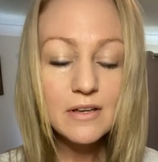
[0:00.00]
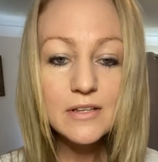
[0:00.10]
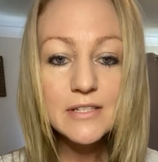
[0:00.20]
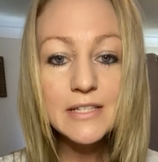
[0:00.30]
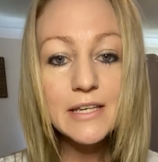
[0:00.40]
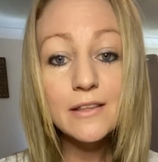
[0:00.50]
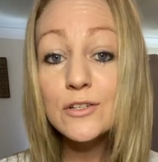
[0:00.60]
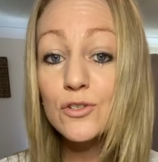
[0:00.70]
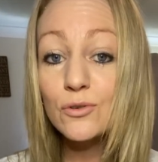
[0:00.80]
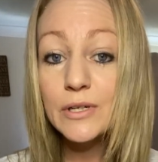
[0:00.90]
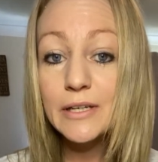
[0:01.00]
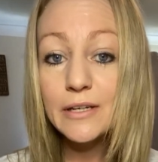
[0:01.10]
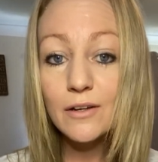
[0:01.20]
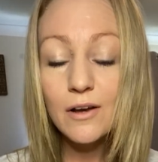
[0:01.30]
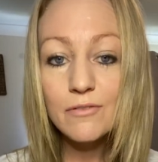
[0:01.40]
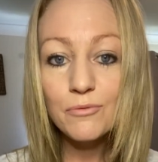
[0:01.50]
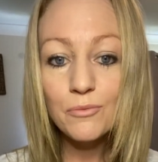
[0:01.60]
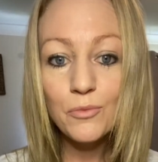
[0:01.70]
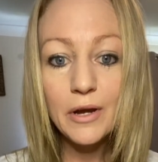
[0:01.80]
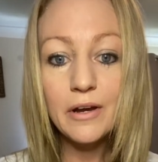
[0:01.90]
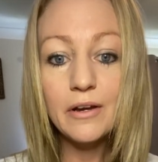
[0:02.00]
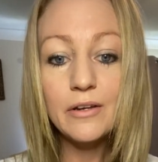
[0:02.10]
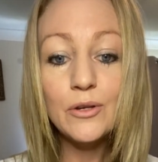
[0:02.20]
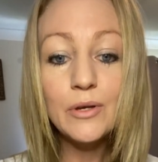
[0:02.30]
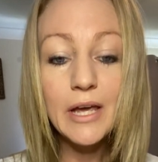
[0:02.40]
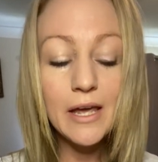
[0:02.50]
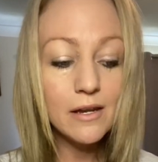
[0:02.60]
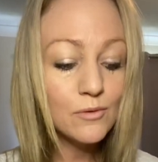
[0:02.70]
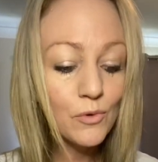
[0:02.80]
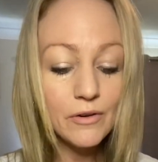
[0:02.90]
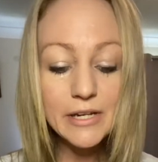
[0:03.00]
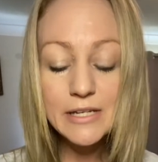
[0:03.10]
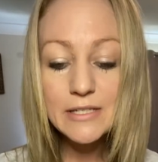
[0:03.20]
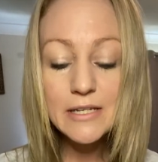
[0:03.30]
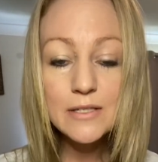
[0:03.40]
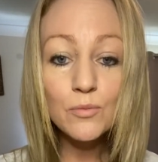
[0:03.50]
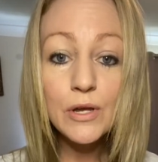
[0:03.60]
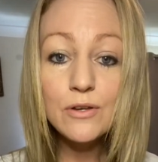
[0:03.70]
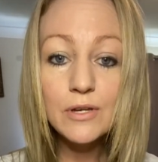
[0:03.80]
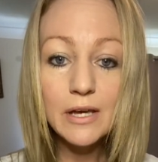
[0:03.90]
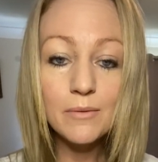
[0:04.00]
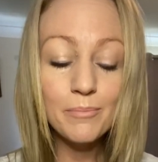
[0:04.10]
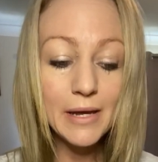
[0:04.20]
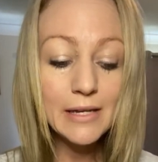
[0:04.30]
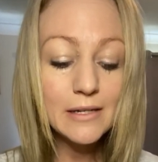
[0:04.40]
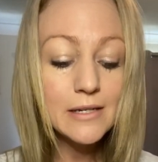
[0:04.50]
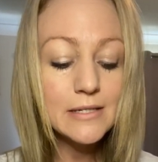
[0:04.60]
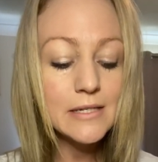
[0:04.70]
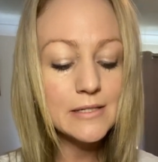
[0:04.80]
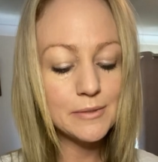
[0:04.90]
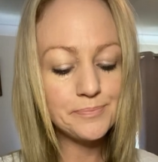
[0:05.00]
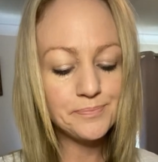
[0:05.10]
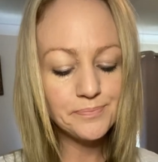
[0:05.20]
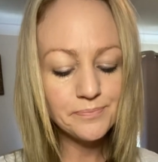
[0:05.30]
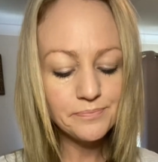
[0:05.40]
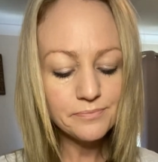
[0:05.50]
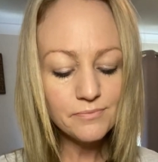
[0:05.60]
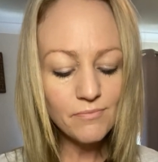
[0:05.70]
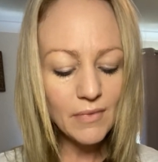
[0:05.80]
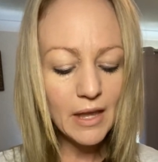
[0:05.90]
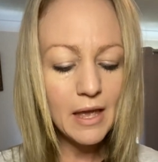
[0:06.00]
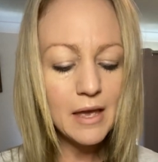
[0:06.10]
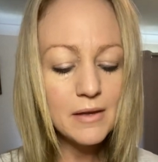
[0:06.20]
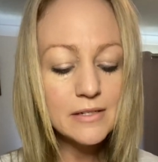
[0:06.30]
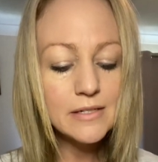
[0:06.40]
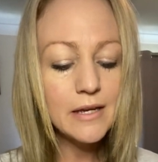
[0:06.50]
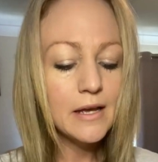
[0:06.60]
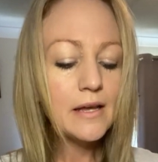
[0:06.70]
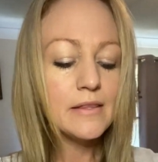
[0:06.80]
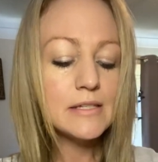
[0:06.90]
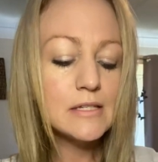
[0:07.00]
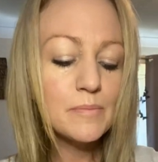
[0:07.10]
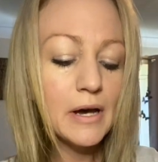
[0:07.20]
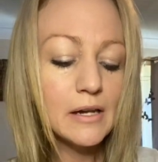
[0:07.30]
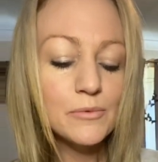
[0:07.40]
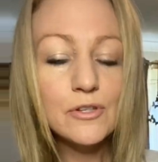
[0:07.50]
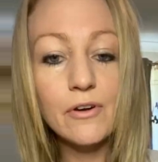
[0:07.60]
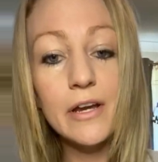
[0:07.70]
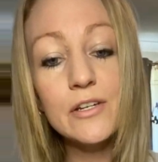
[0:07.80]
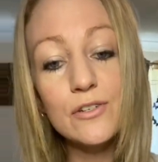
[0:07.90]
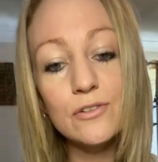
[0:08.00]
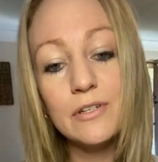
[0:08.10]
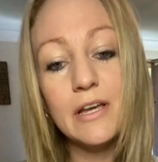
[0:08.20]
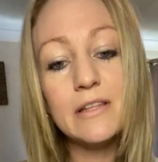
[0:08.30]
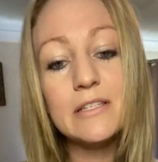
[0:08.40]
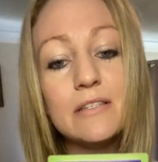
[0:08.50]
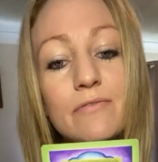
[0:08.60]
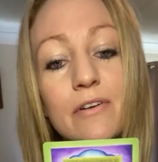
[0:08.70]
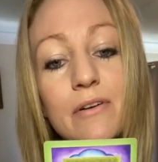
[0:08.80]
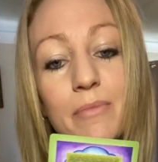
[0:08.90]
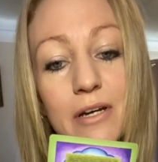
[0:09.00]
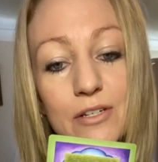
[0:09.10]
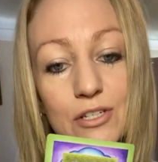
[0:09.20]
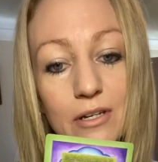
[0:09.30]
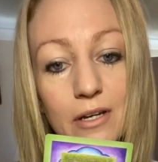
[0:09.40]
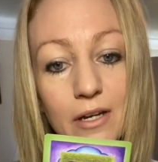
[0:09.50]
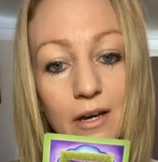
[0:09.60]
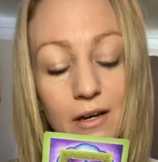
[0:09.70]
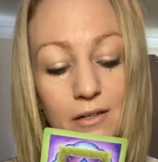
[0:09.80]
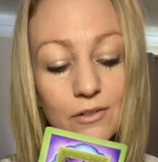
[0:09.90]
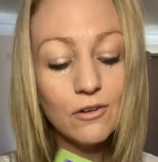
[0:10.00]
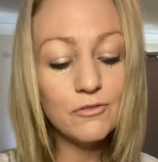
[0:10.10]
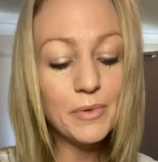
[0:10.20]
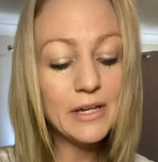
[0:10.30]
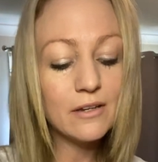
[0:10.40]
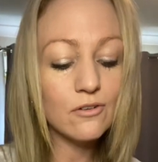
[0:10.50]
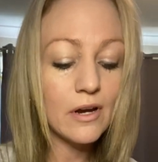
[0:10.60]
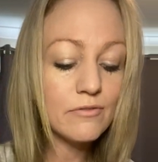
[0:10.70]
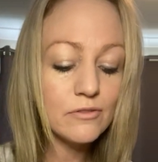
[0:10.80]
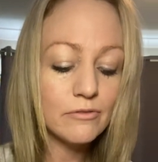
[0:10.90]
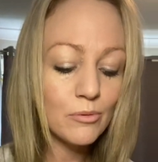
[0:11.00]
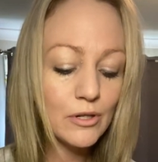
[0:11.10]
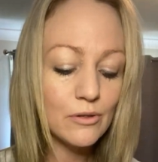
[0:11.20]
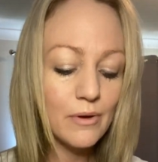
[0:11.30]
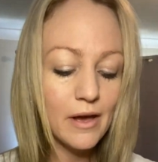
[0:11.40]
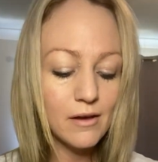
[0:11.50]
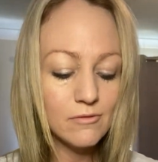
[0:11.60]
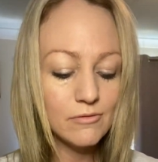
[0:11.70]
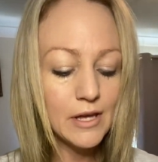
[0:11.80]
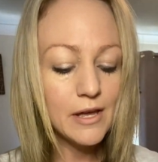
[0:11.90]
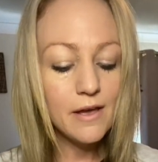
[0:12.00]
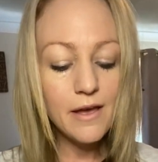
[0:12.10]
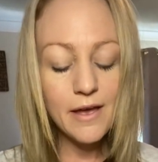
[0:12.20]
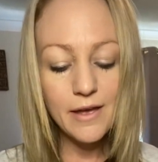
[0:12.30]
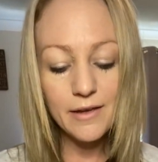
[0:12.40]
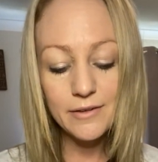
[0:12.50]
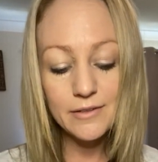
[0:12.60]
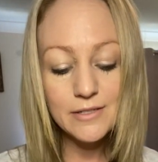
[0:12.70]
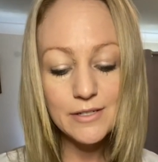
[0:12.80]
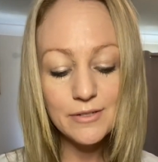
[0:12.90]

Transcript: seeing the joy in life where you can, where it exists, where you can make it exist. And this is partnered with gratitude, and this is very much a card of being grateful for what you have and